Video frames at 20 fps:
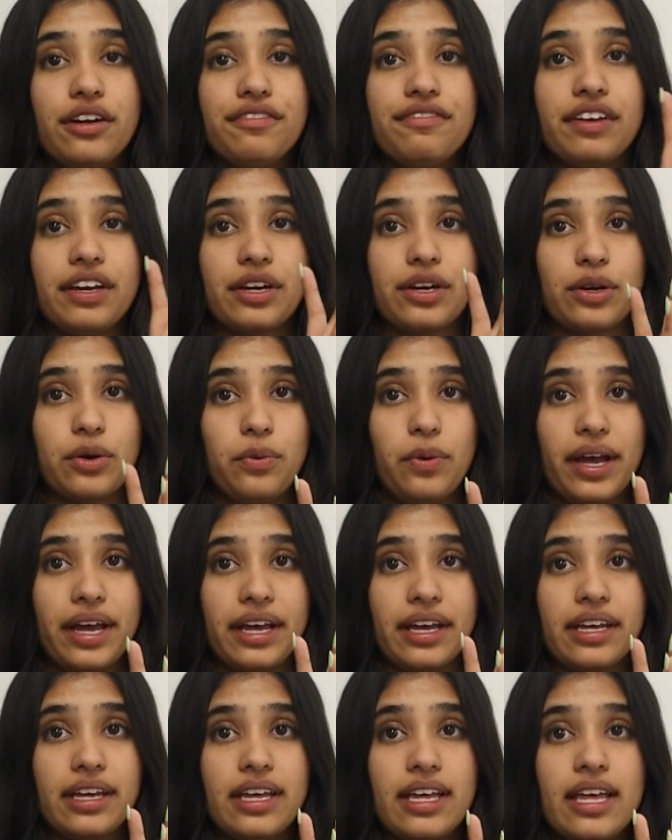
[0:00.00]
her finger
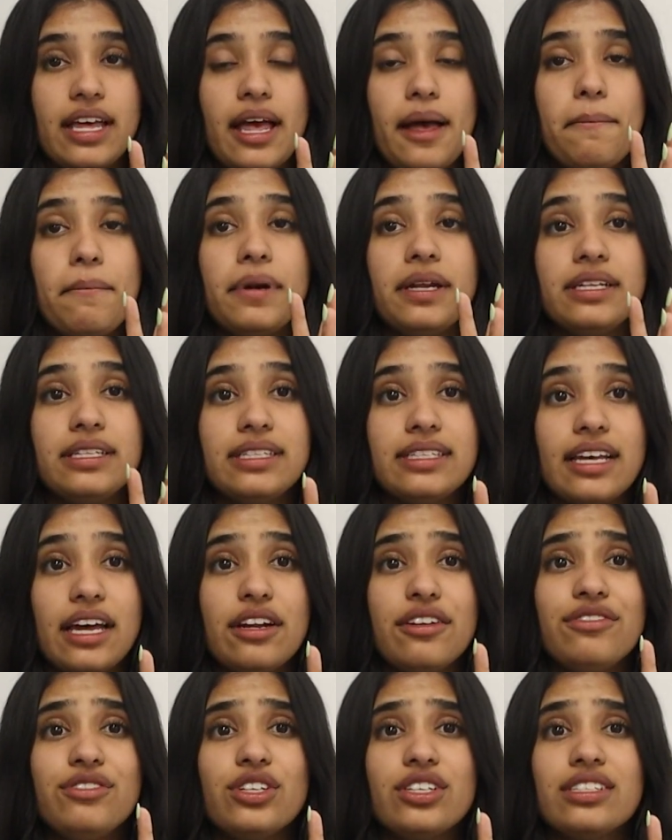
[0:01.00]
away, but instead
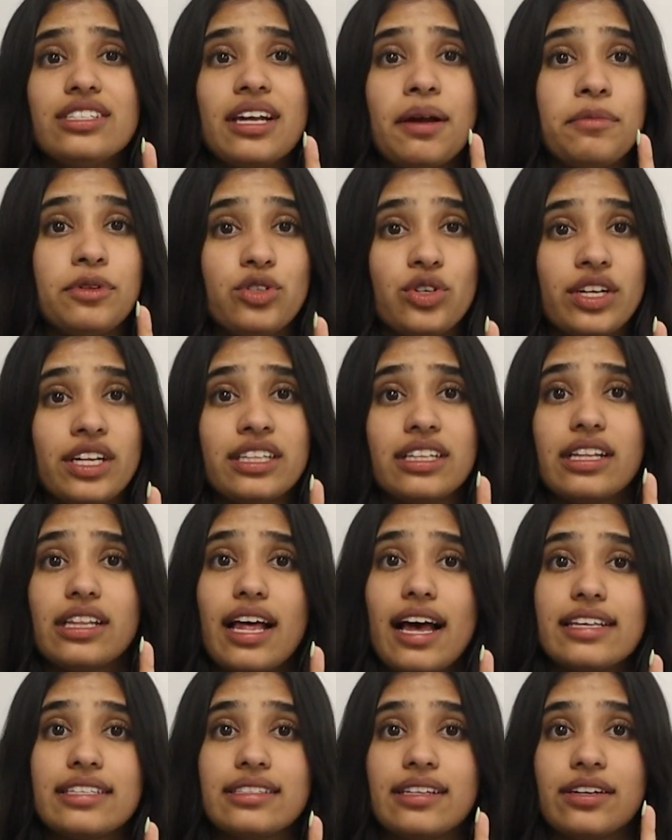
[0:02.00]
of just demonstrating the
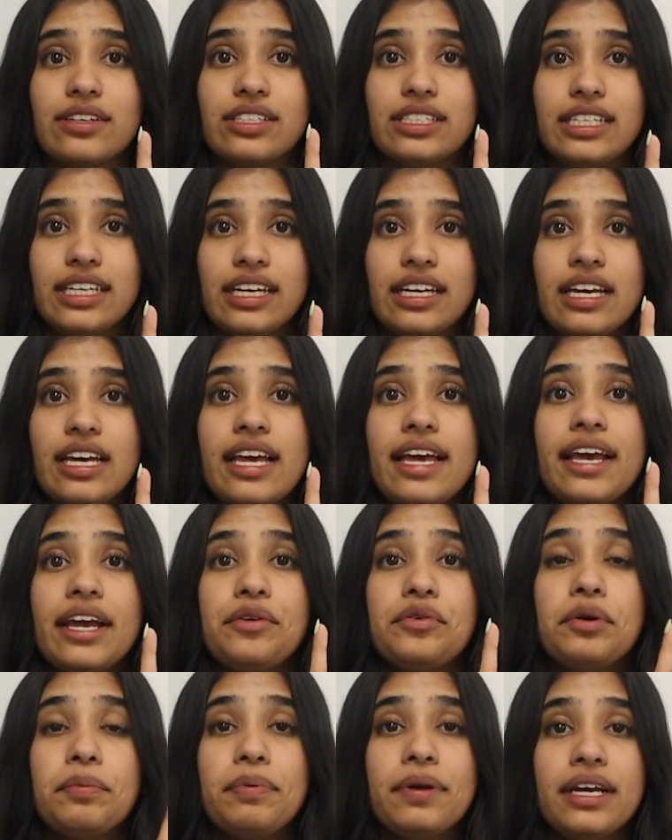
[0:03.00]
last letter D, it
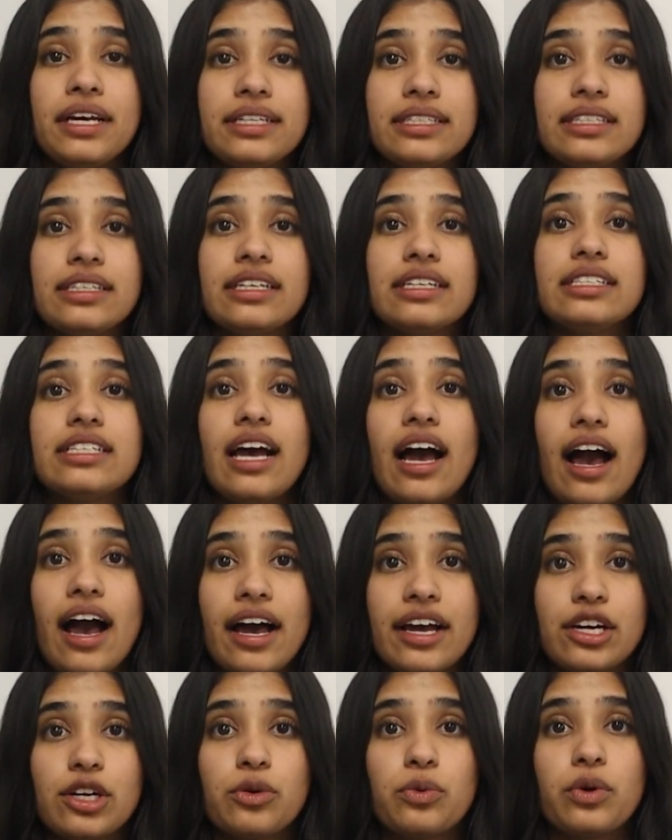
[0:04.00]
repeats the
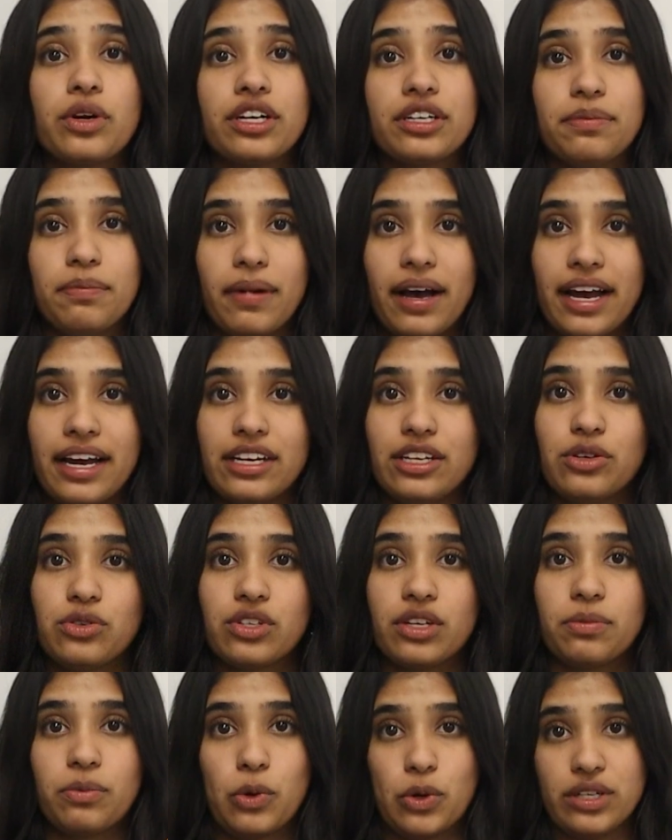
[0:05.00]
entire word mind
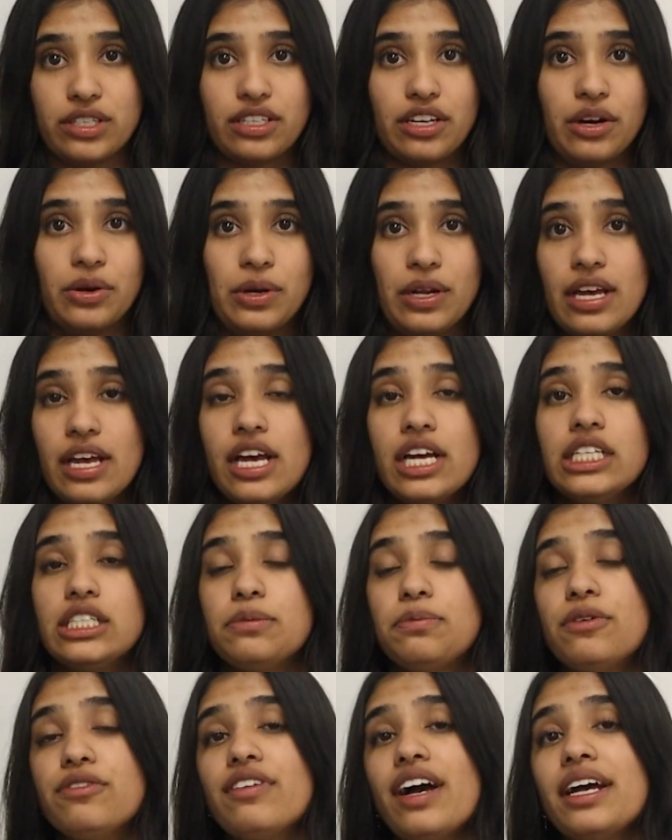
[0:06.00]
using Morse code to
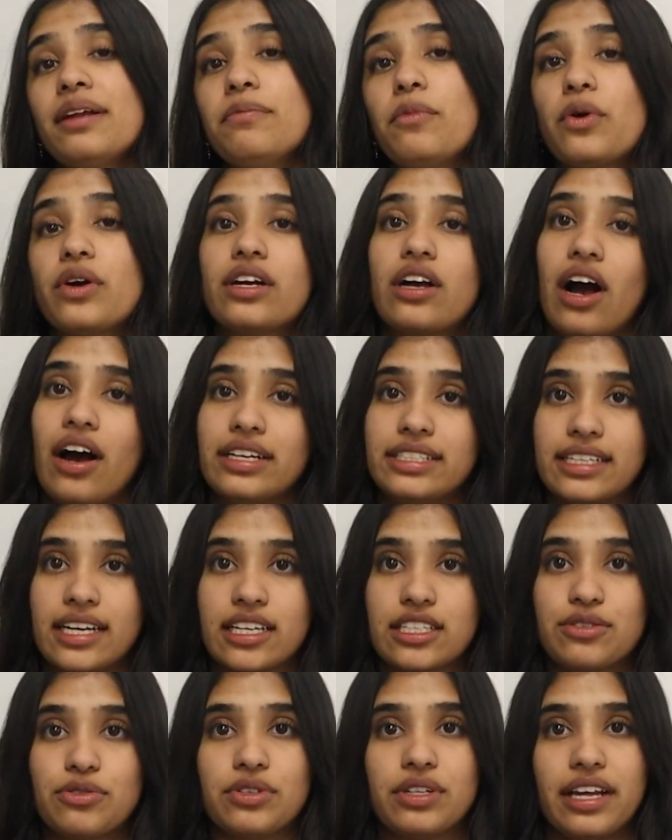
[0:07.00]
provide more
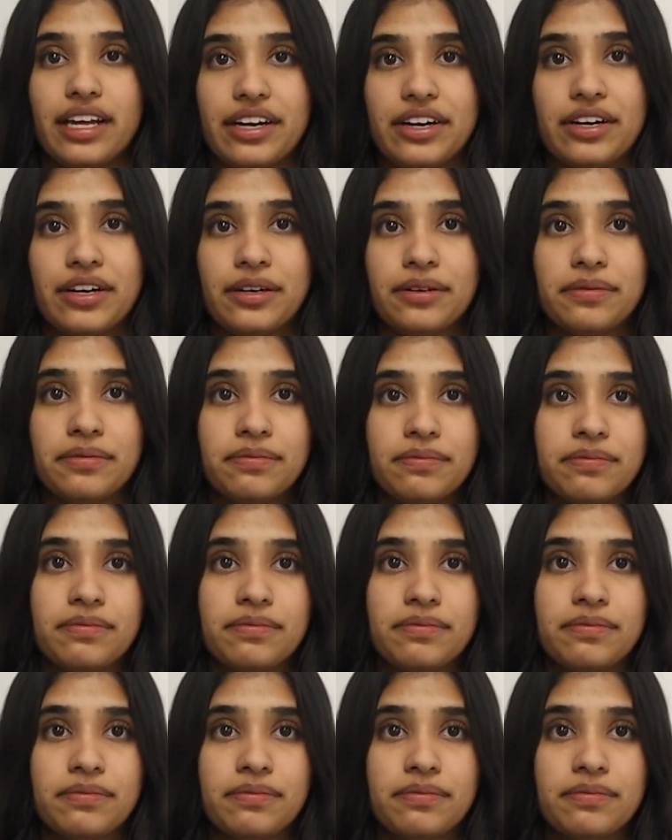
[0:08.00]
context for the error.